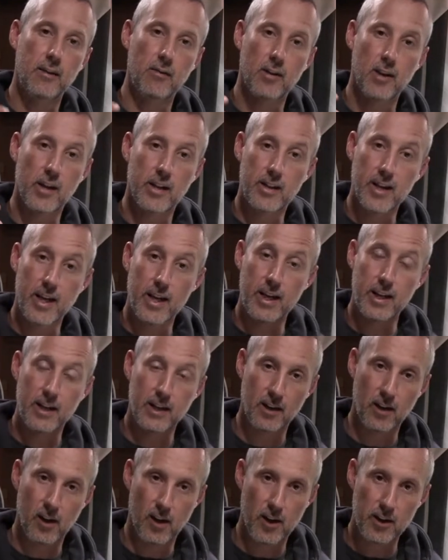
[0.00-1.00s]
attaining
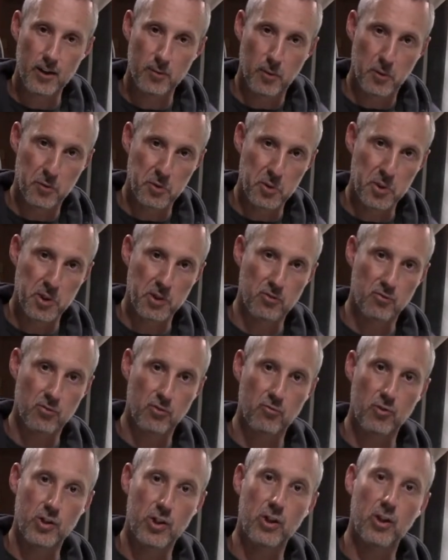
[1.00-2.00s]
enlightenment, which is
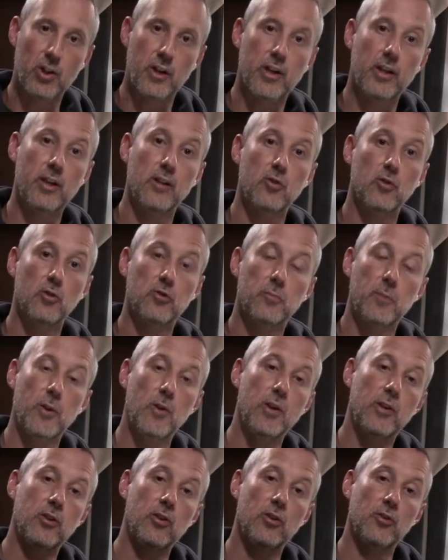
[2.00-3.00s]
returning your
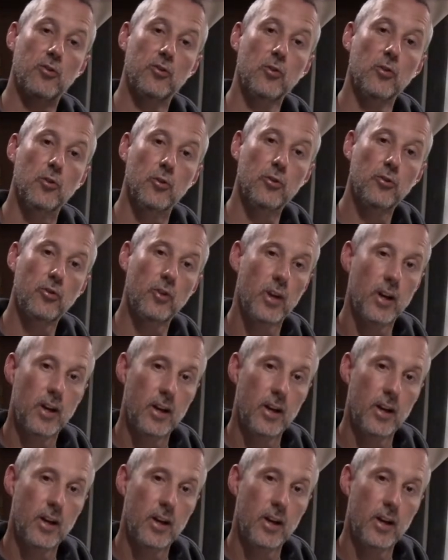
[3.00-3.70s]
spirit to the source,